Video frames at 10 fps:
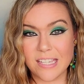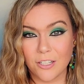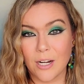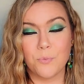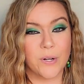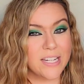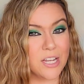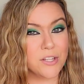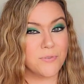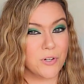serum
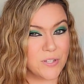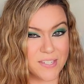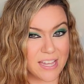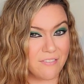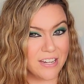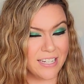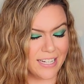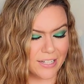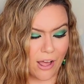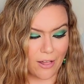retails for
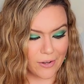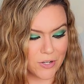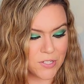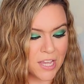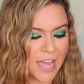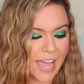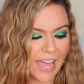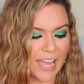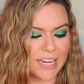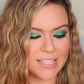$70.
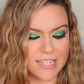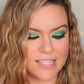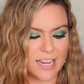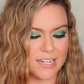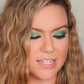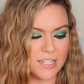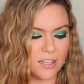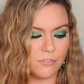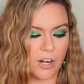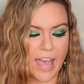It is designed to
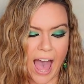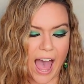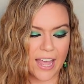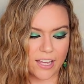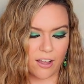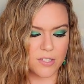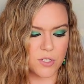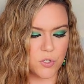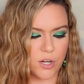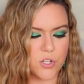deliver a high
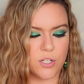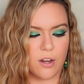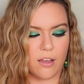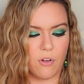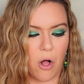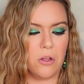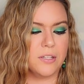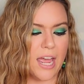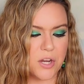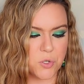concentration of all
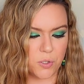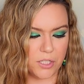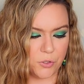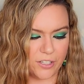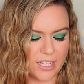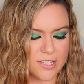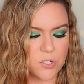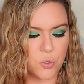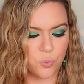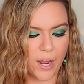natural ingredients
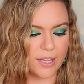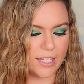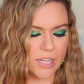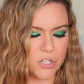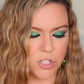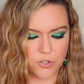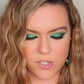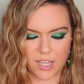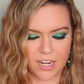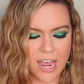directly into your
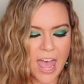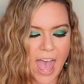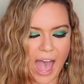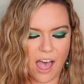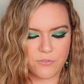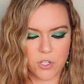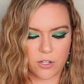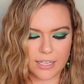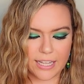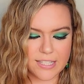skin after
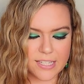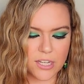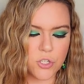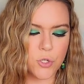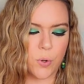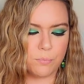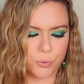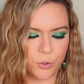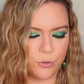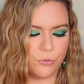cleansing to
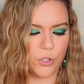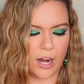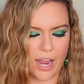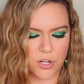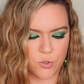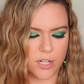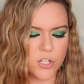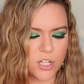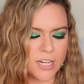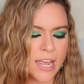improve your
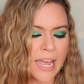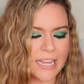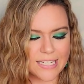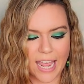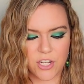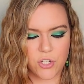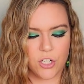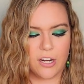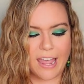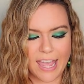hydration,
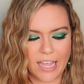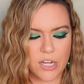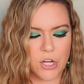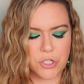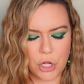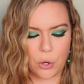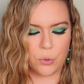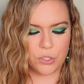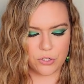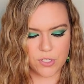texture, and
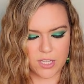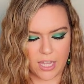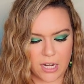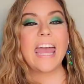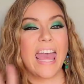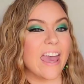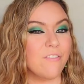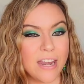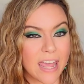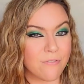tone your skin.
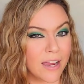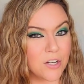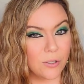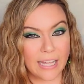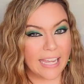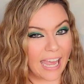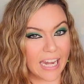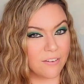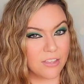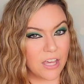Even if I don't like any of the